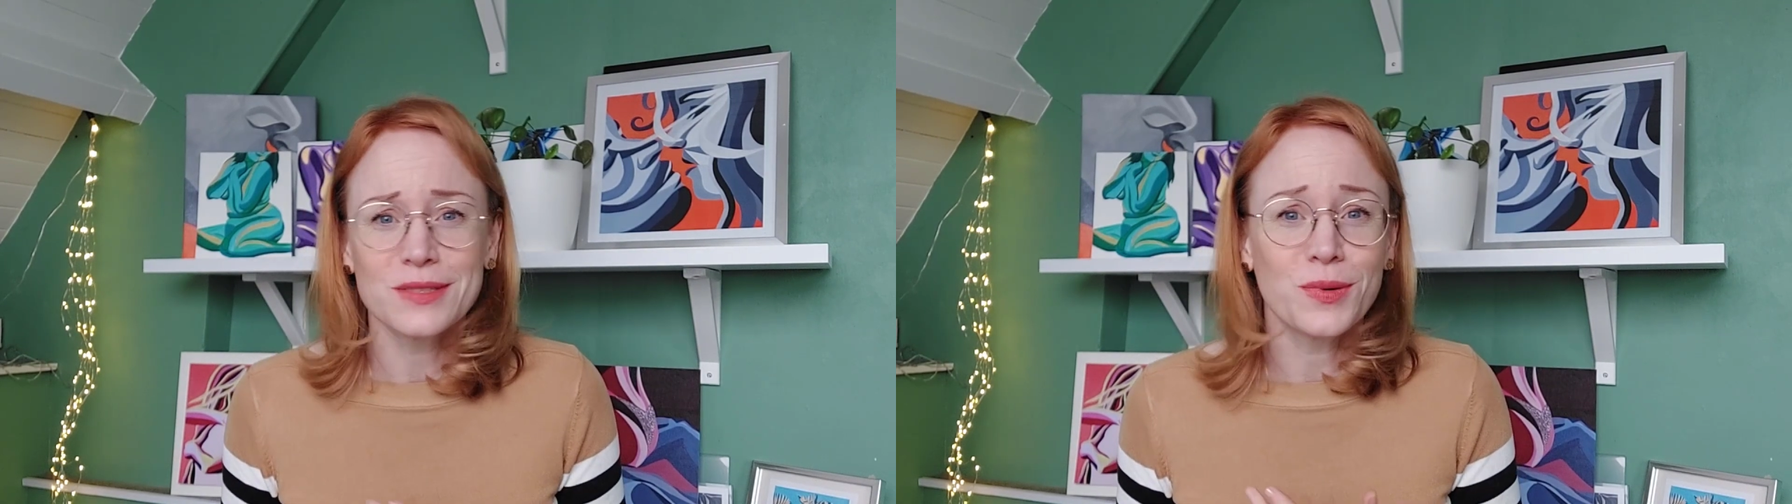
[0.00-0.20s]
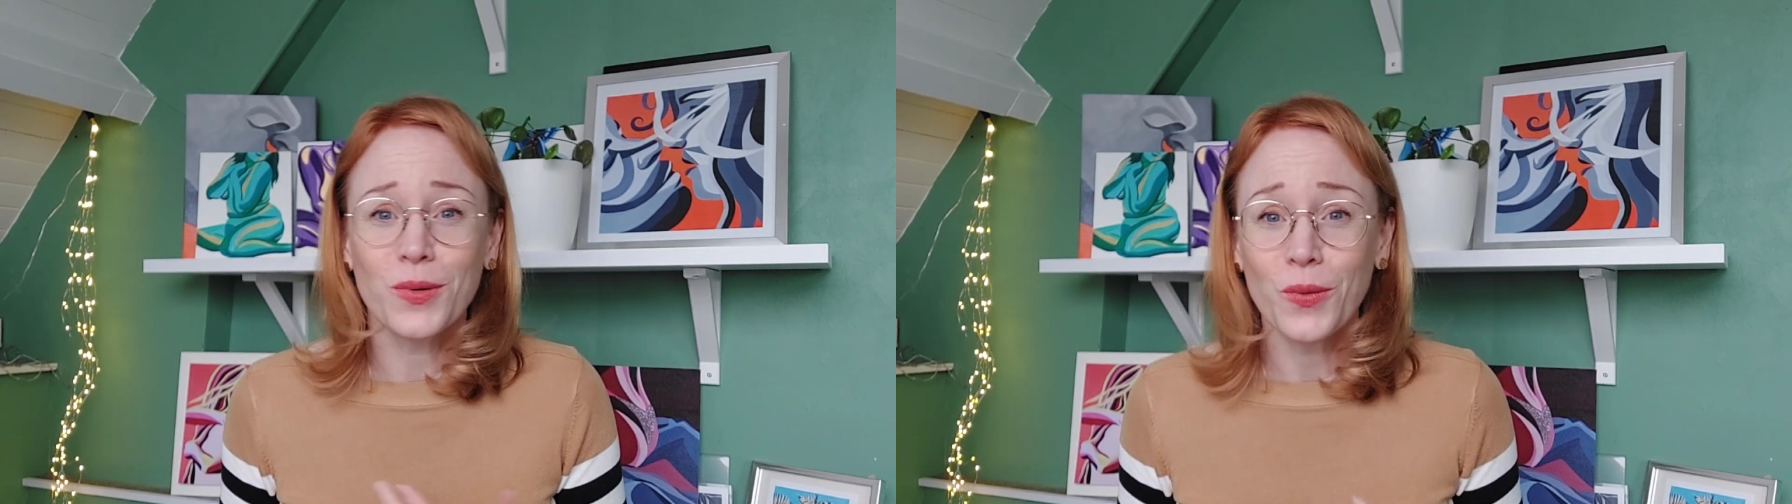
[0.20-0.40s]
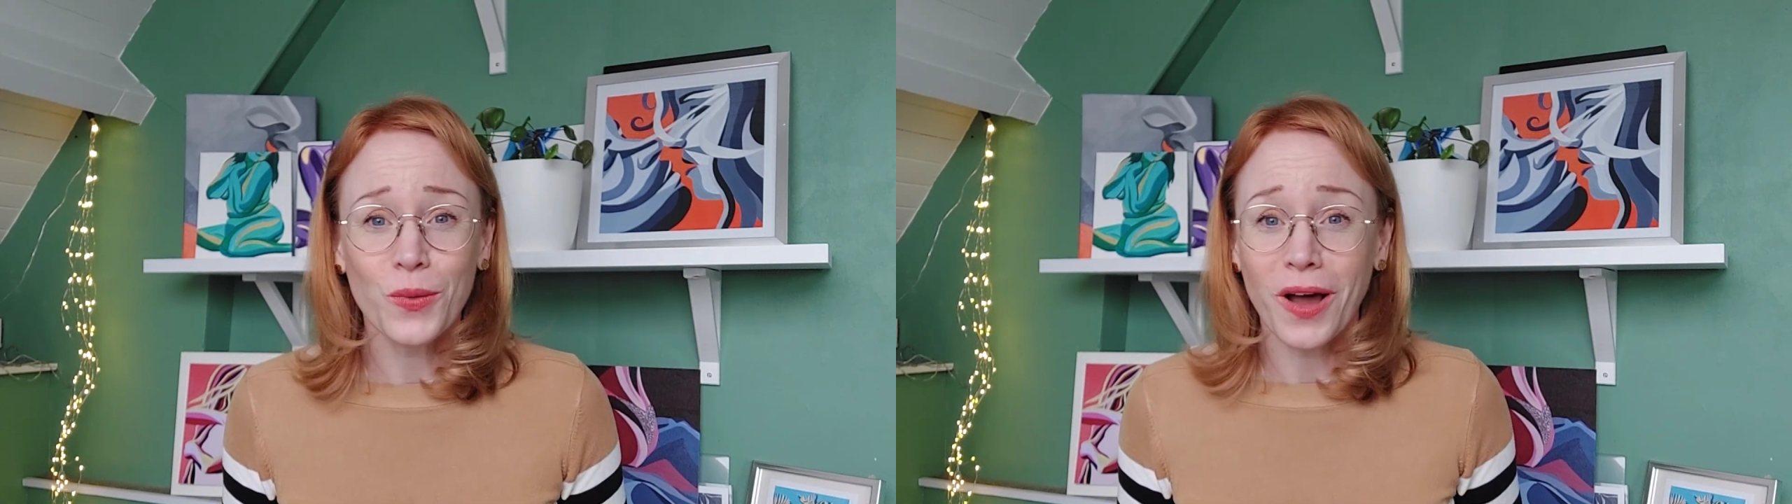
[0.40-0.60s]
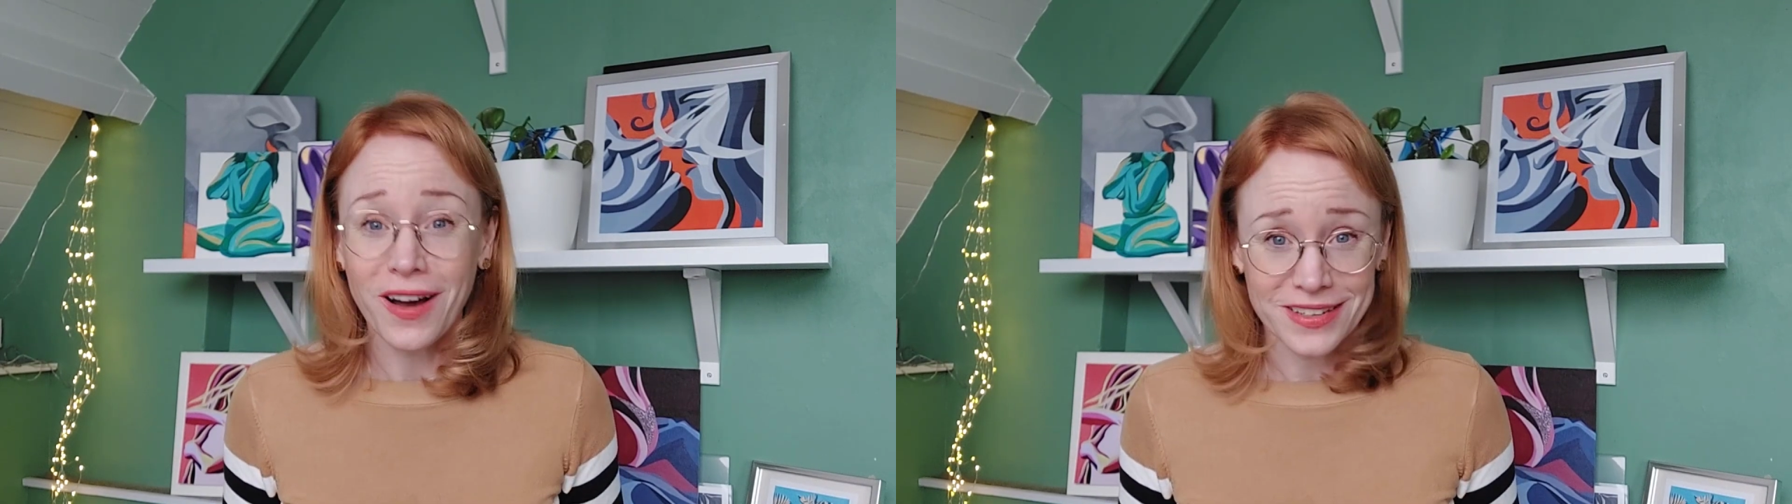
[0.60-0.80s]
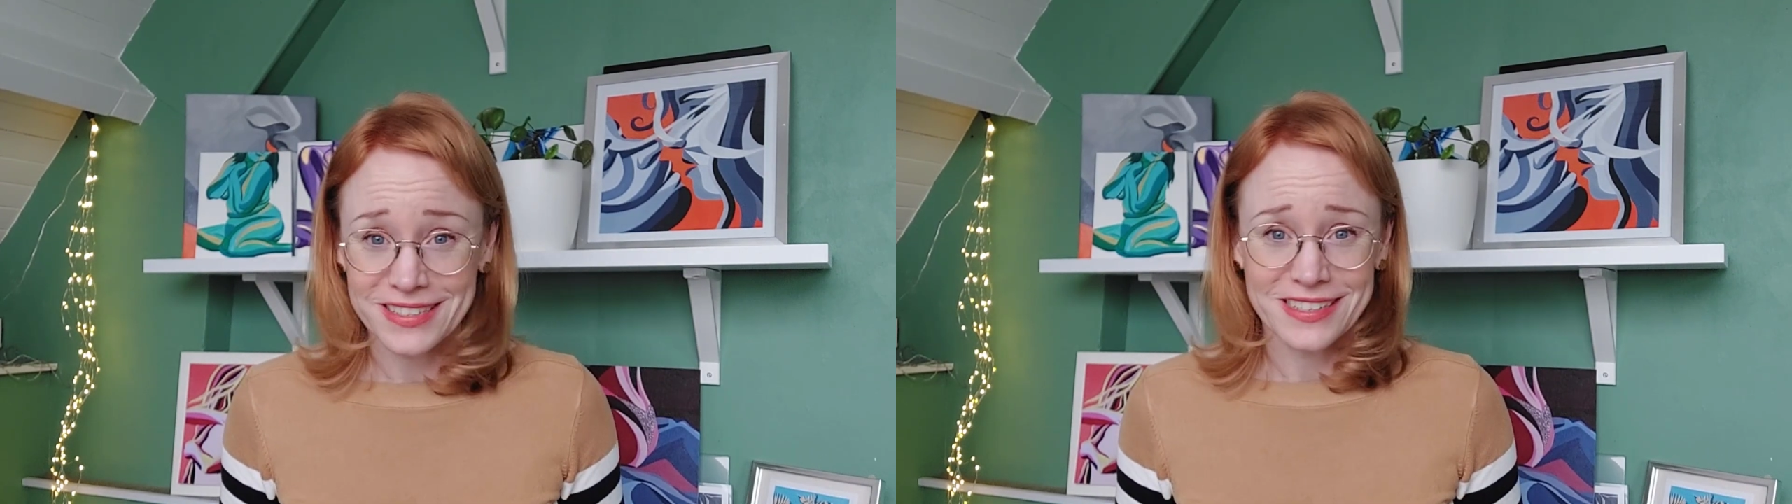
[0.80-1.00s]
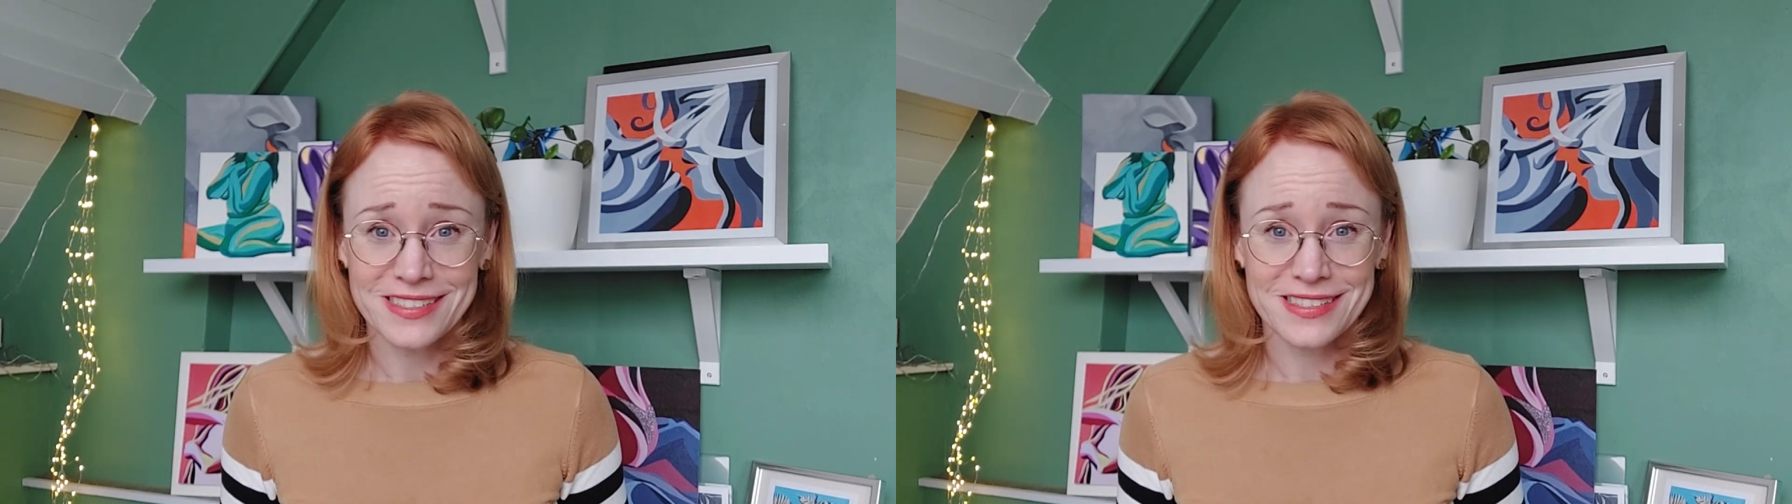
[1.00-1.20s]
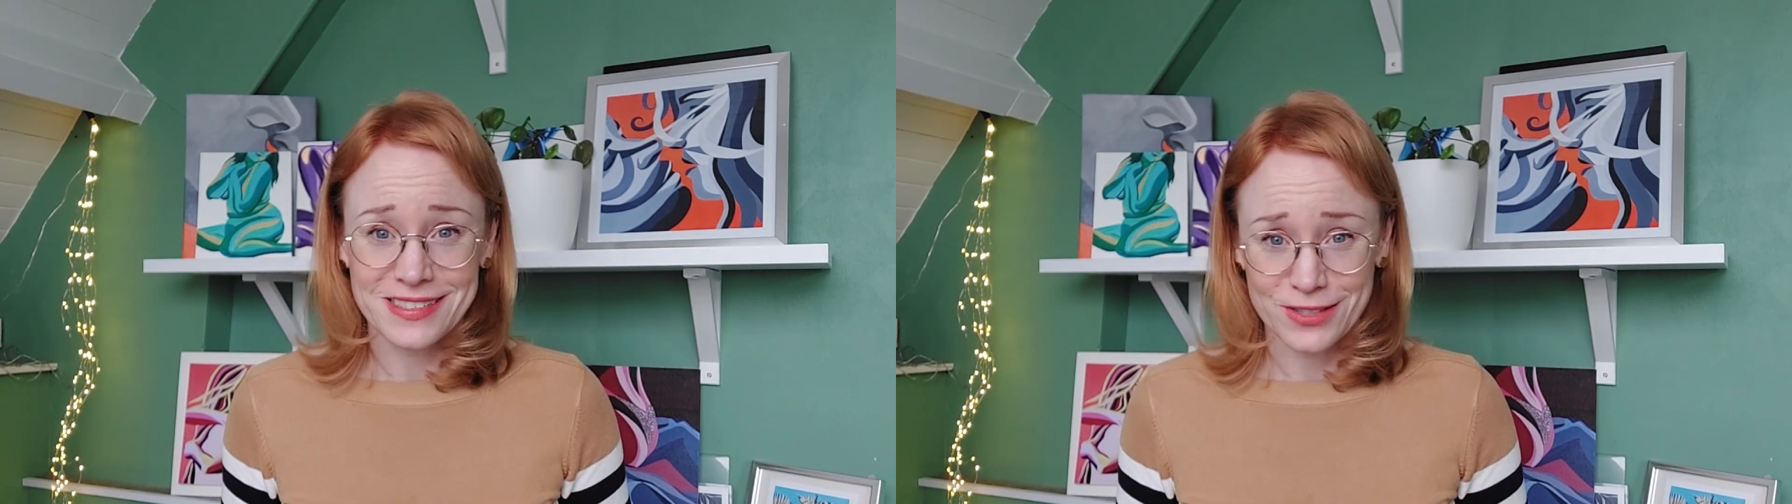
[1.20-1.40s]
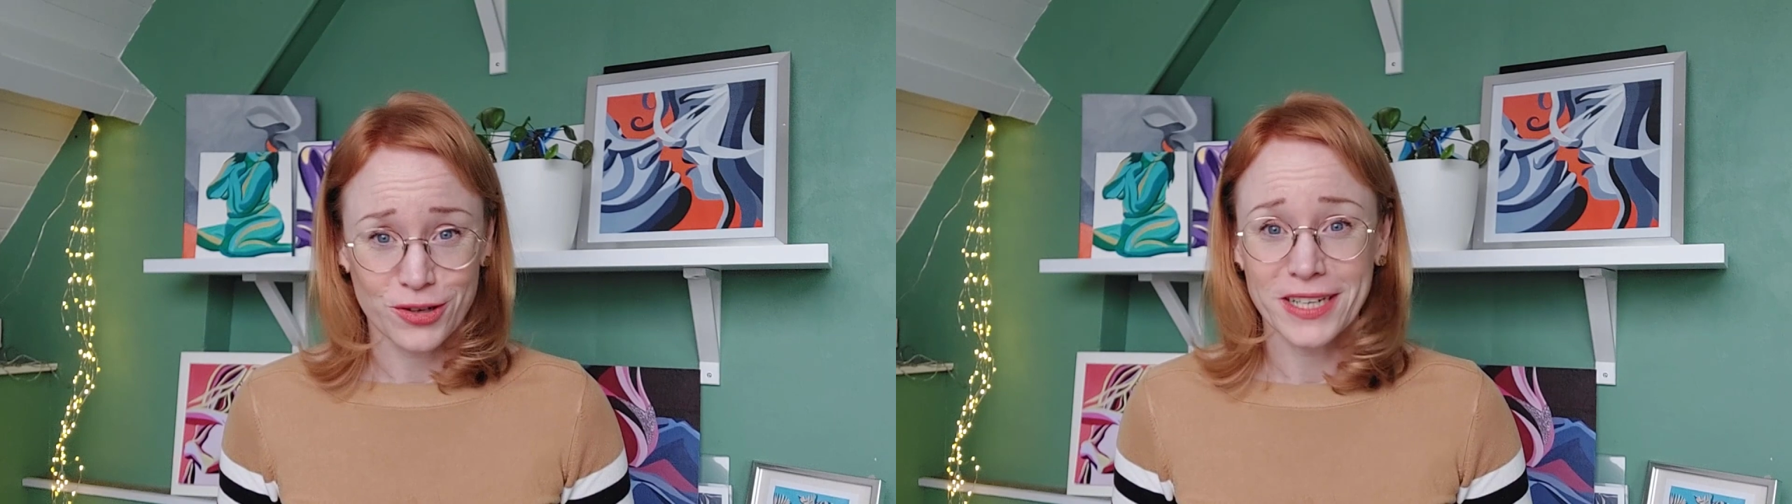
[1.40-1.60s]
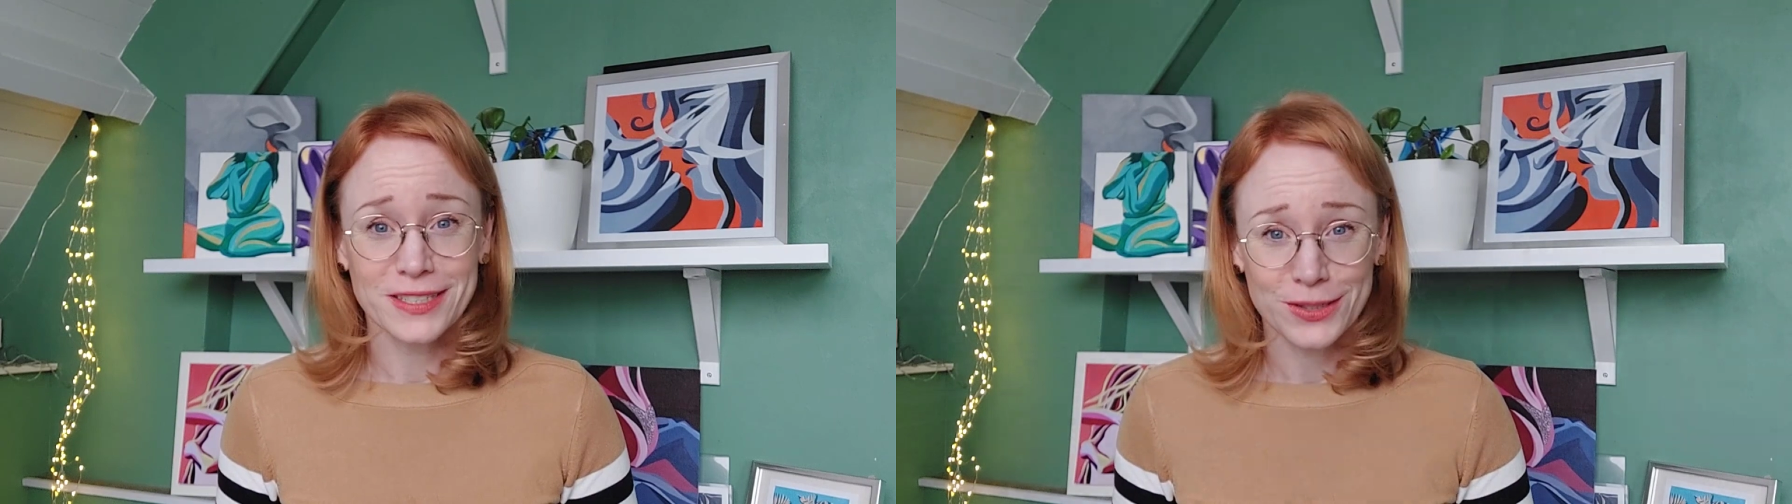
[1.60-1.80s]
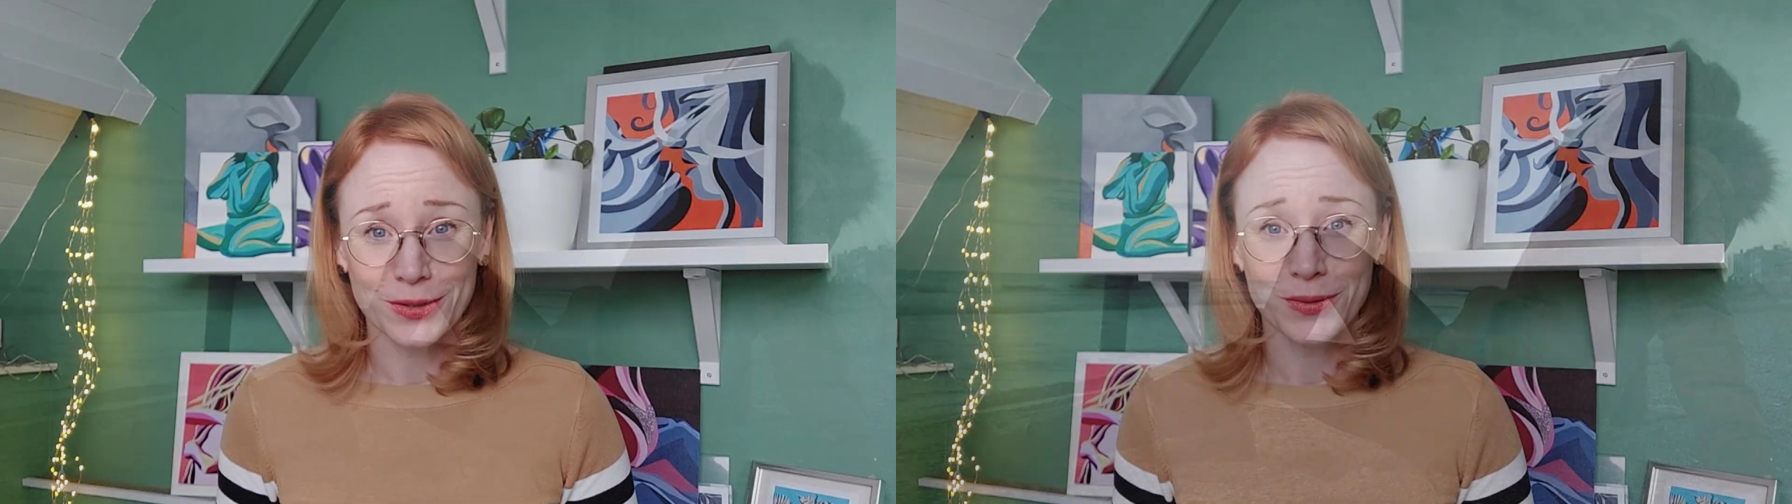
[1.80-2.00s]
what all artists try
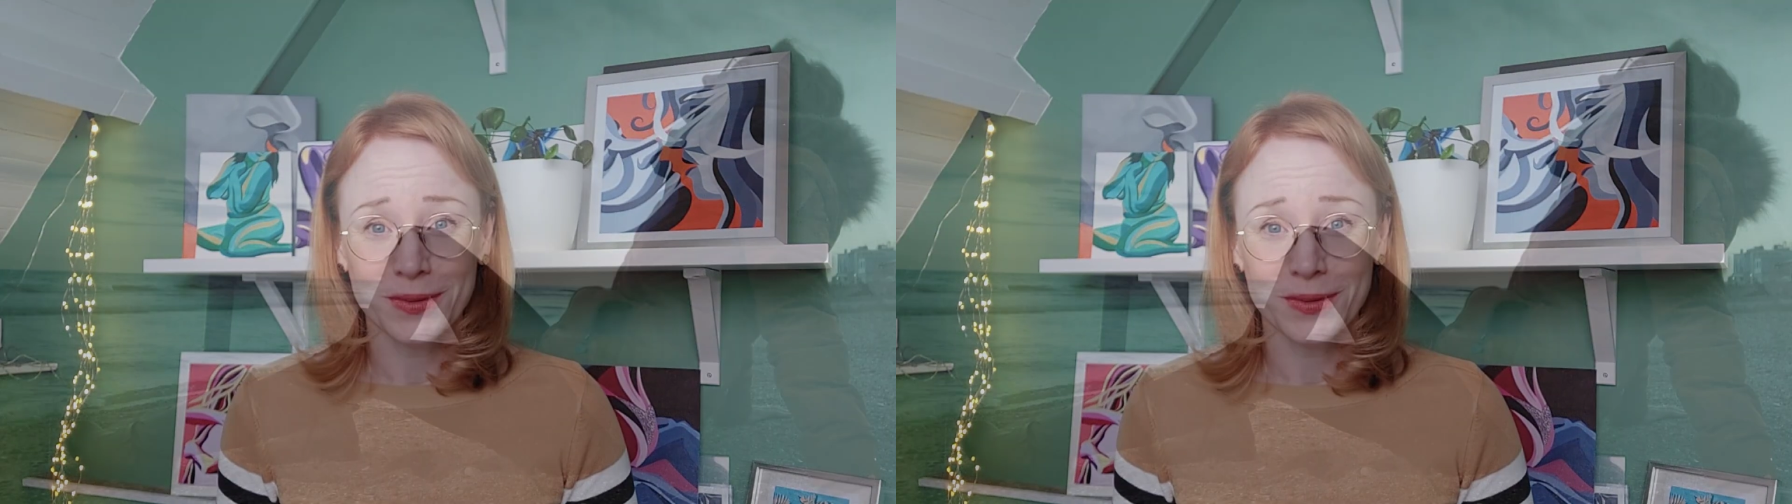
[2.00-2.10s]
to do?